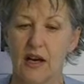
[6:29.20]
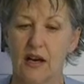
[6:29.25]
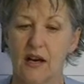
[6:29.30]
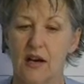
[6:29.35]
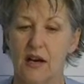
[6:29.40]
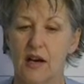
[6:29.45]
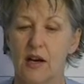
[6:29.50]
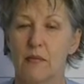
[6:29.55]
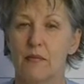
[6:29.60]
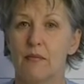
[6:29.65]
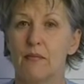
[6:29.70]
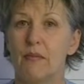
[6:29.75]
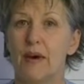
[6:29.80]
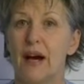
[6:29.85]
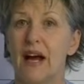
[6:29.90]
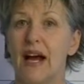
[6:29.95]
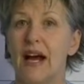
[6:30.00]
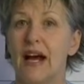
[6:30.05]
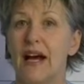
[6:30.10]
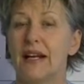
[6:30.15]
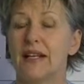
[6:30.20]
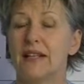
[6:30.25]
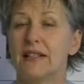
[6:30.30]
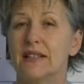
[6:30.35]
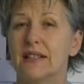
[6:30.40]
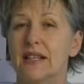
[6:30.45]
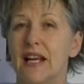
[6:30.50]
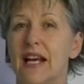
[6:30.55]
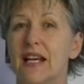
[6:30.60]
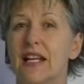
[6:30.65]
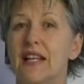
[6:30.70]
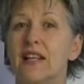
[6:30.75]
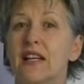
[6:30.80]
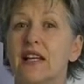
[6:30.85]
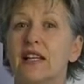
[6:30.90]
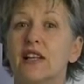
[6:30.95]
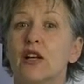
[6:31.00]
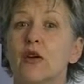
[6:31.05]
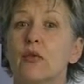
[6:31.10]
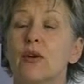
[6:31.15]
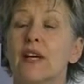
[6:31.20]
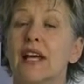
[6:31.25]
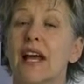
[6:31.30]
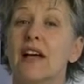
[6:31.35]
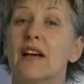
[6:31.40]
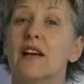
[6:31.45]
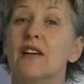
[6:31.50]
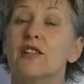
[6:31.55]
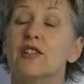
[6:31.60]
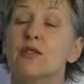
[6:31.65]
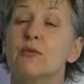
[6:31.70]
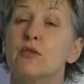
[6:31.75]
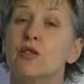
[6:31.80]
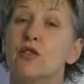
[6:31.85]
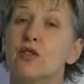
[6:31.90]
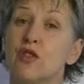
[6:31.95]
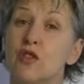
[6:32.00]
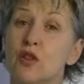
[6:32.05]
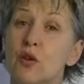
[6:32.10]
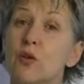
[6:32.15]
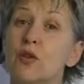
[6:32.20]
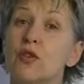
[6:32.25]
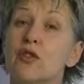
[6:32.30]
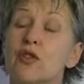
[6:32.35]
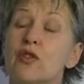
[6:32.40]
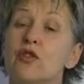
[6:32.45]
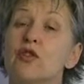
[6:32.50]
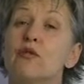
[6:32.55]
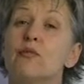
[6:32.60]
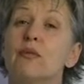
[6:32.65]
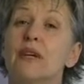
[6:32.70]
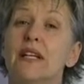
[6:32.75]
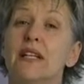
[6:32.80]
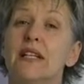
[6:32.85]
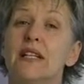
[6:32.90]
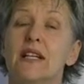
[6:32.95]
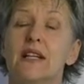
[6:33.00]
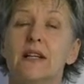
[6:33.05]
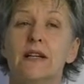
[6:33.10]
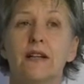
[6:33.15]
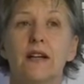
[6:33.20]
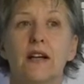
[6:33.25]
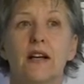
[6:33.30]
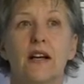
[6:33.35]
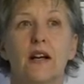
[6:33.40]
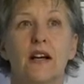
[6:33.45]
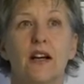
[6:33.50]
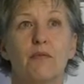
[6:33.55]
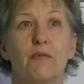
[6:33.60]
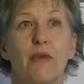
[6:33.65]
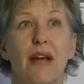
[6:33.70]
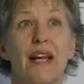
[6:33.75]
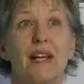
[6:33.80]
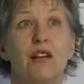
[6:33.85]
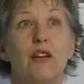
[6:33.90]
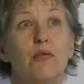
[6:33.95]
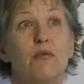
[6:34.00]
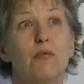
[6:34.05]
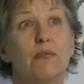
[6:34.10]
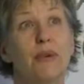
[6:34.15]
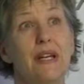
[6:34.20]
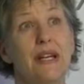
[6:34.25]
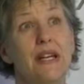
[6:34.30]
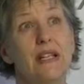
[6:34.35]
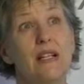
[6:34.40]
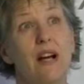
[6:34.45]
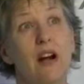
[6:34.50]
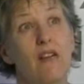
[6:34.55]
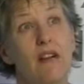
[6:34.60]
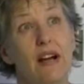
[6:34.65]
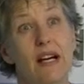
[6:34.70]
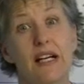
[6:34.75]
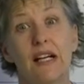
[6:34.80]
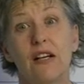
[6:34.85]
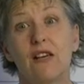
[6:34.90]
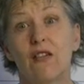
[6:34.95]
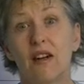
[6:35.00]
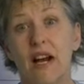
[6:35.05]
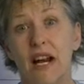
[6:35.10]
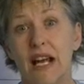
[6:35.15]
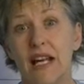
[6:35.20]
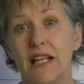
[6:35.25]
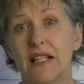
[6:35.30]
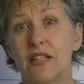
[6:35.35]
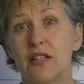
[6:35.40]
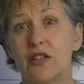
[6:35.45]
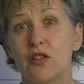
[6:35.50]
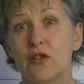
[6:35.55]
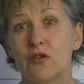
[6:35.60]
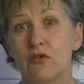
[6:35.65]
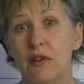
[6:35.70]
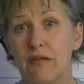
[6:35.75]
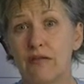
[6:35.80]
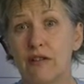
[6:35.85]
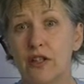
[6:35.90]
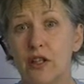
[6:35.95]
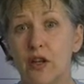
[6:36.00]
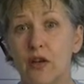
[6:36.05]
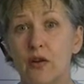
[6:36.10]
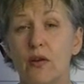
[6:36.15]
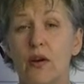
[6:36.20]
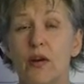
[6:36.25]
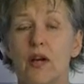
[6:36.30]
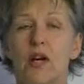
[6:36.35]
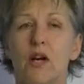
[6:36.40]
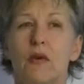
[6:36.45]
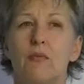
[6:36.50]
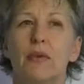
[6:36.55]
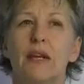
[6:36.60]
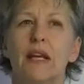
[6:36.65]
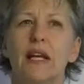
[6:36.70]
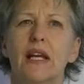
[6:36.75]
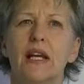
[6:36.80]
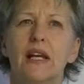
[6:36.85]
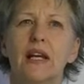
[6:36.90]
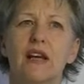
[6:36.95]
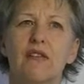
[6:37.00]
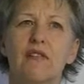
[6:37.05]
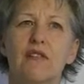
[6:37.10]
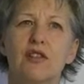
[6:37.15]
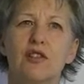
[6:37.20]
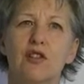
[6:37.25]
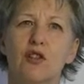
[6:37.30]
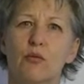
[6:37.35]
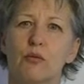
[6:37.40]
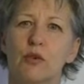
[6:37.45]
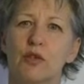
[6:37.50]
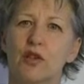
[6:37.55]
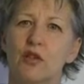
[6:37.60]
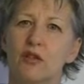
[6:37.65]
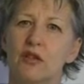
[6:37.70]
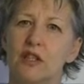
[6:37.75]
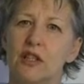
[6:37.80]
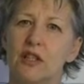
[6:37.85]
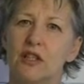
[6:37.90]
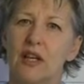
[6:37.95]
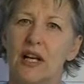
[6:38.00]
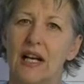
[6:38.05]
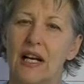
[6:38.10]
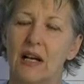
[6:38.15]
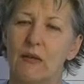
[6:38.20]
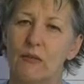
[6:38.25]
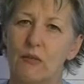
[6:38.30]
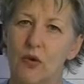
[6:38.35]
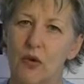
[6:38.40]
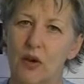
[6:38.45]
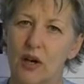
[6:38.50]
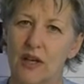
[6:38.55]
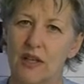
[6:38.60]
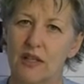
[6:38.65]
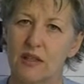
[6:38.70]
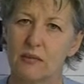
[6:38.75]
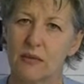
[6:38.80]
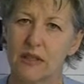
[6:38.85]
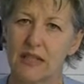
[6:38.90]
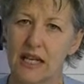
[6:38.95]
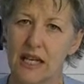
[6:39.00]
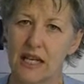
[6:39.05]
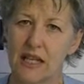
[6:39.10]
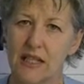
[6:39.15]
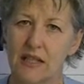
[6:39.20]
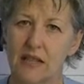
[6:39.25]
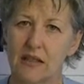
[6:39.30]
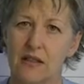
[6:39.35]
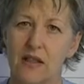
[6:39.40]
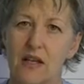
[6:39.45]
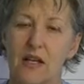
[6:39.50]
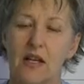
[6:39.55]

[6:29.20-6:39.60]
and anything that we get customers to do on social media may not be directly related to revenue, but it can give us an opportunity to collect more customer data